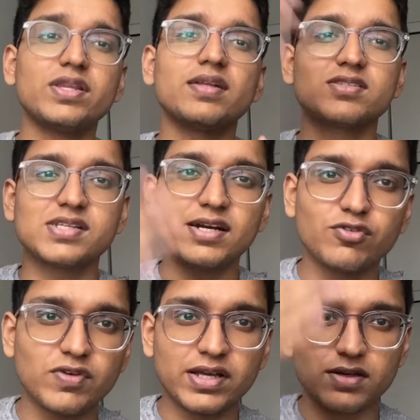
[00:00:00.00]
the other side
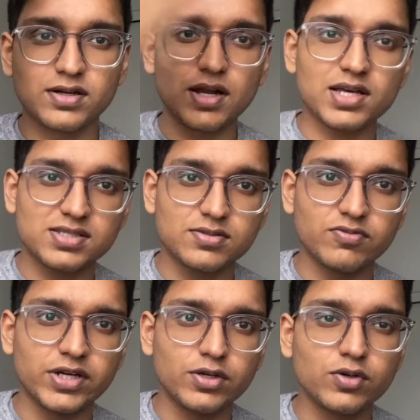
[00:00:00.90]
of like a glass
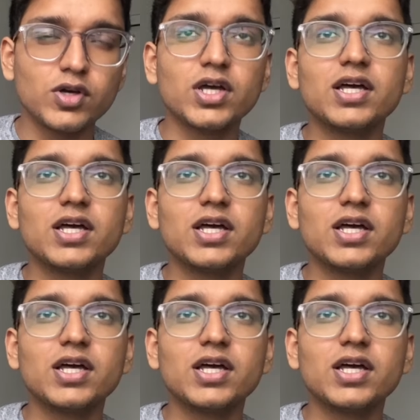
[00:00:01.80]
window.